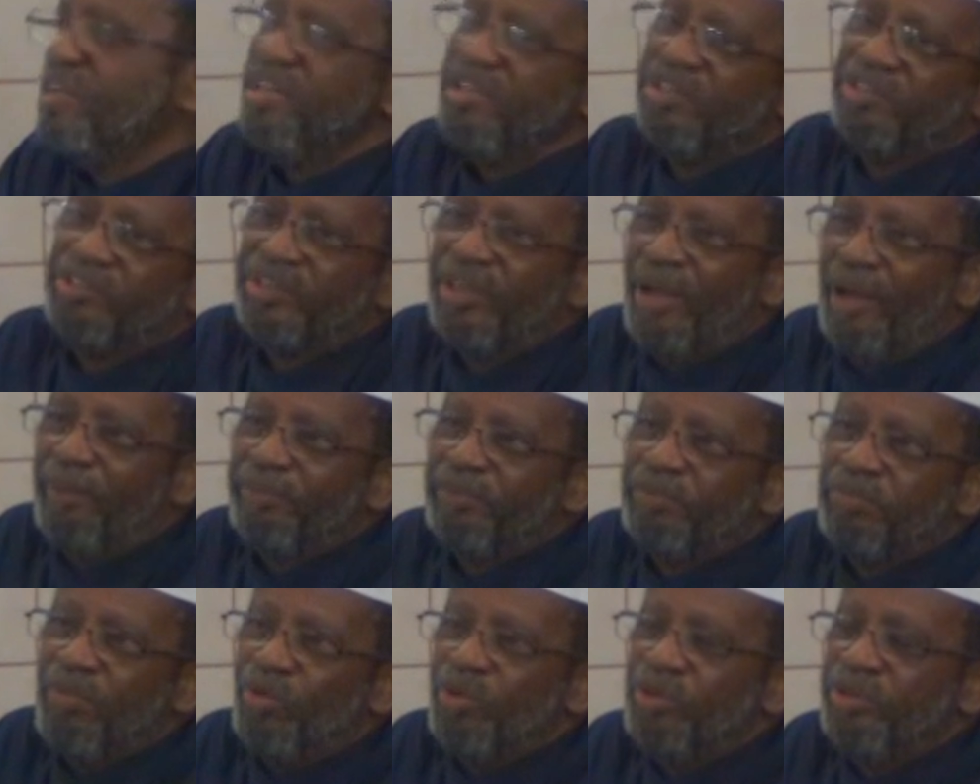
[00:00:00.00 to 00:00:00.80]
can't
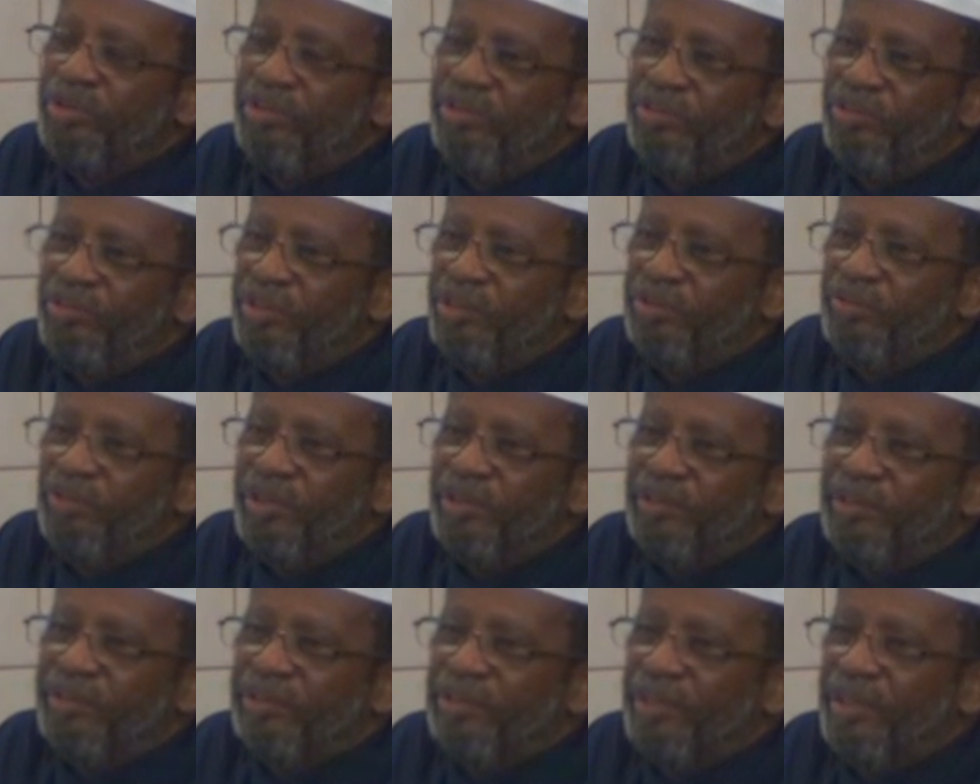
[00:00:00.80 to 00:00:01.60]
stop smoking these
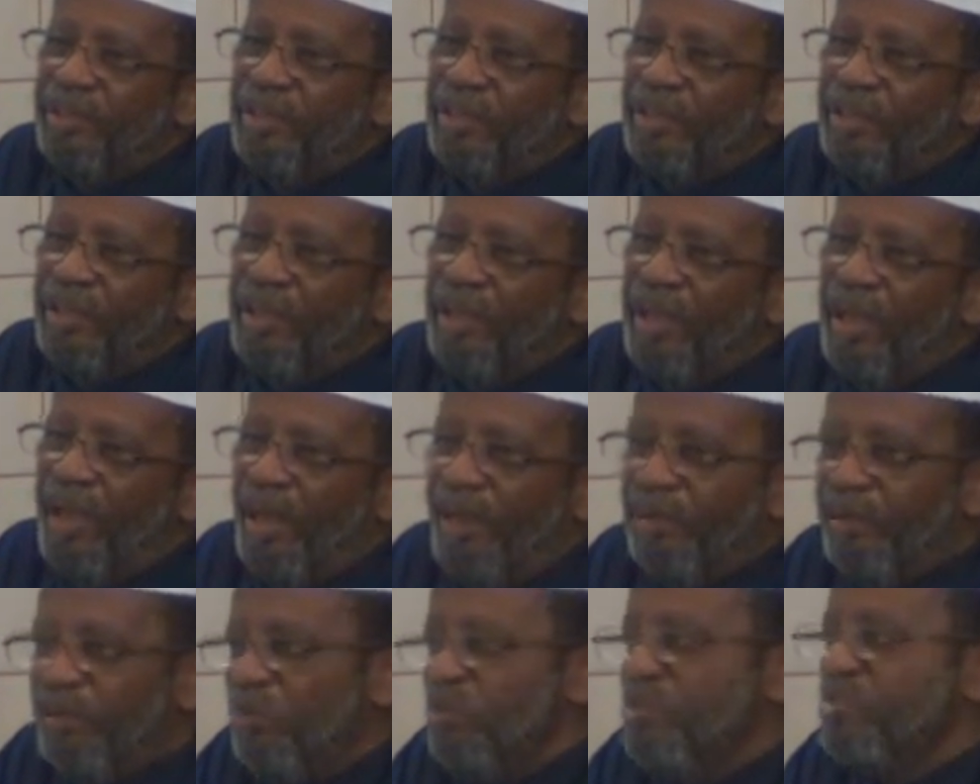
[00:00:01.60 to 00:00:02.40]
cigarettes.
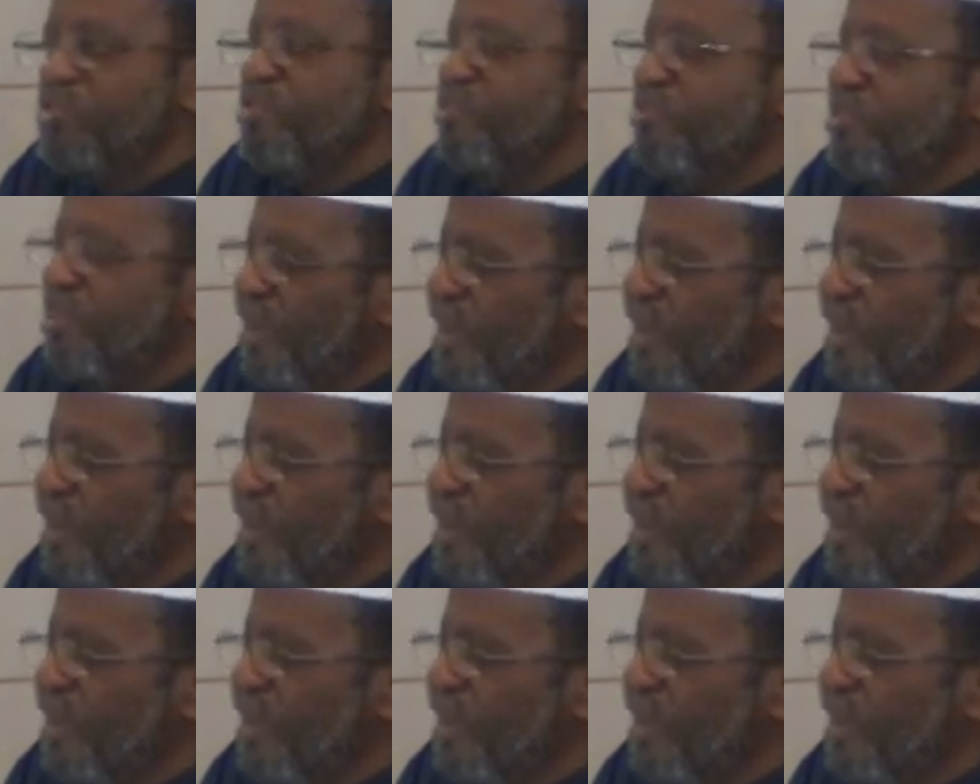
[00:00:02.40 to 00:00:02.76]
I know what you're